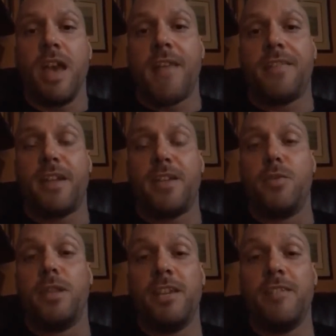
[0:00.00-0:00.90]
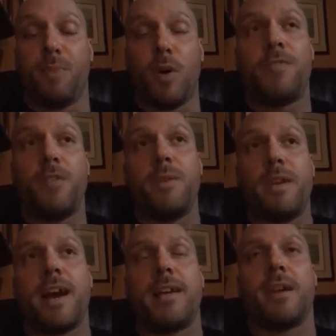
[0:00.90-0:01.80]
And then both feet would be in
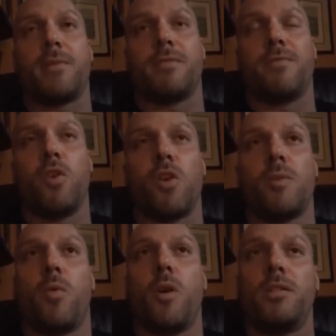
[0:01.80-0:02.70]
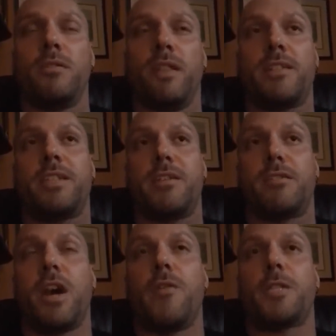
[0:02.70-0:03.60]
contact with the floor, but let's say your
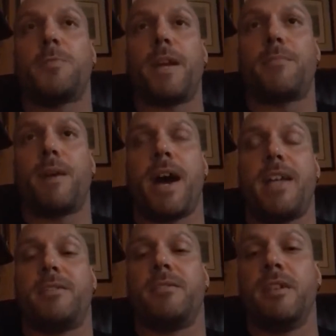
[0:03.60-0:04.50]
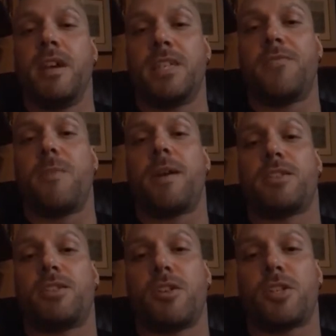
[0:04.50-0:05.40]
toe is spiked behind you, as if you're about to
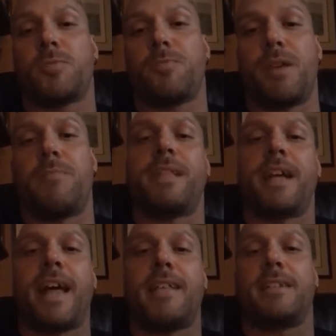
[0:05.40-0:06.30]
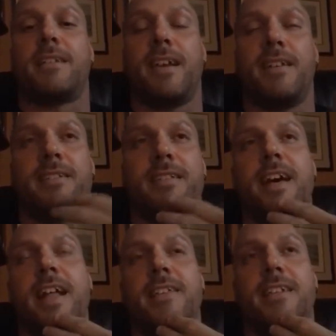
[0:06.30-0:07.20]
start a sprint, but not as
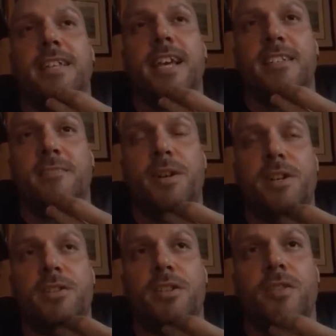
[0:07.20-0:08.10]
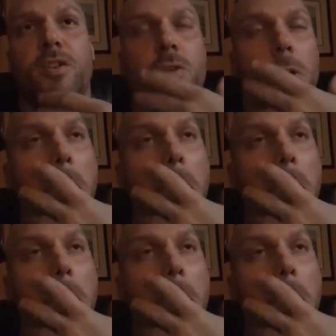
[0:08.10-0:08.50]
excessive, but you're still vertical.